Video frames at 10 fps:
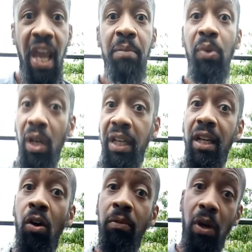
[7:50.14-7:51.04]
and pulling
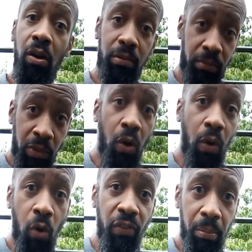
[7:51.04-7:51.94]
it over,
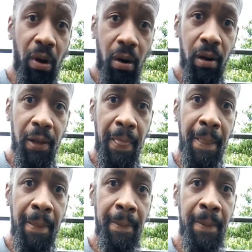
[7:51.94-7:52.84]
over the bar.
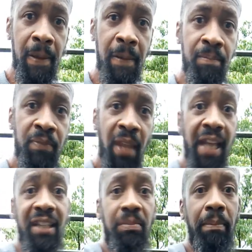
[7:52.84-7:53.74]

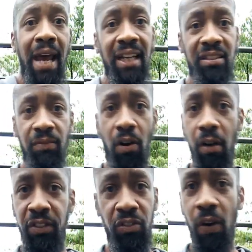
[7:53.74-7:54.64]
And it's balance
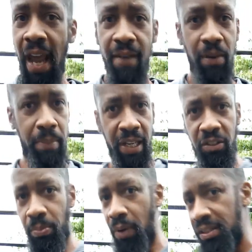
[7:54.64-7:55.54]
involved. You don't have a
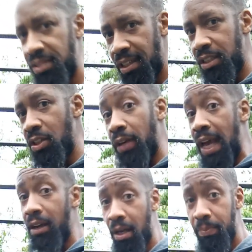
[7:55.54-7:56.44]
bench press,
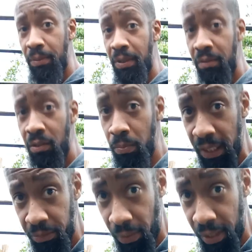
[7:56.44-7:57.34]
not knocking people that do
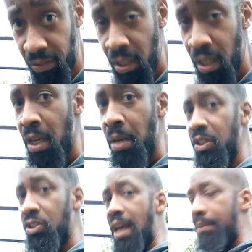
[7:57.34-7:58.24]
bench press,
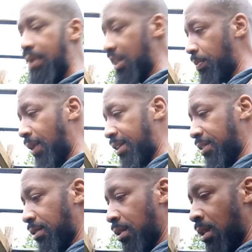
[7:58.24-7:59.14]
but you're not bench
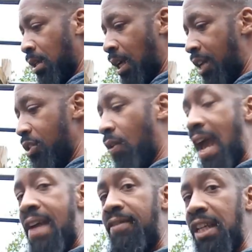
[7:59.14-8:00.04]
pressing, and you
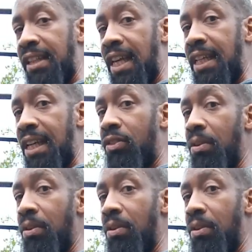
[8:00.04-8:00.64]
don't have anything there